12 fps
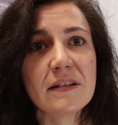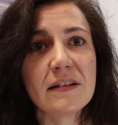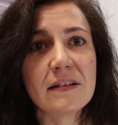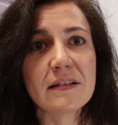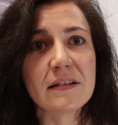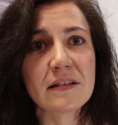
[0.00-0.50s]

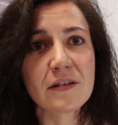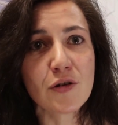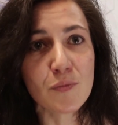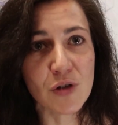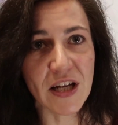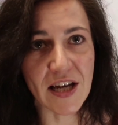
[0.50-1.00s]
uh,
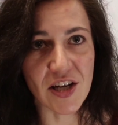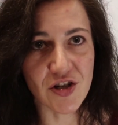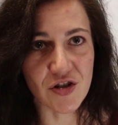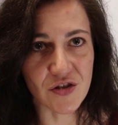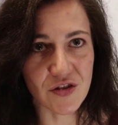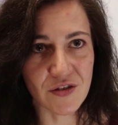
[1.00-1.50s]

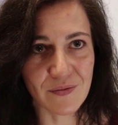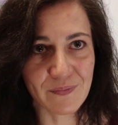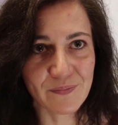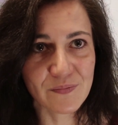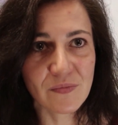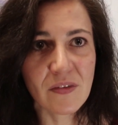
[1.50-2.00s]
communications.
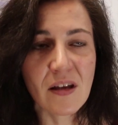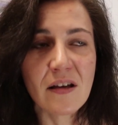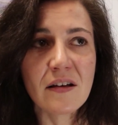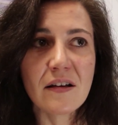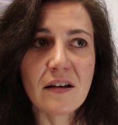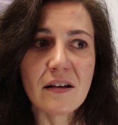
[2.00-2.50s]

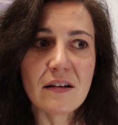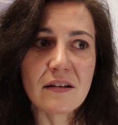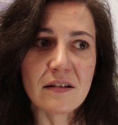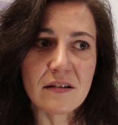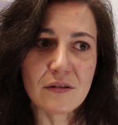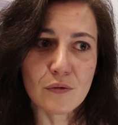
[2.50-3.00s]

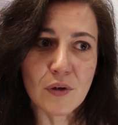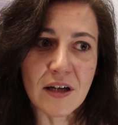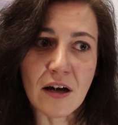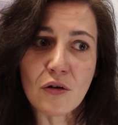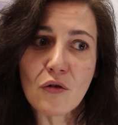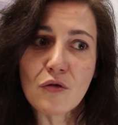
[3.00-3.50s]
We can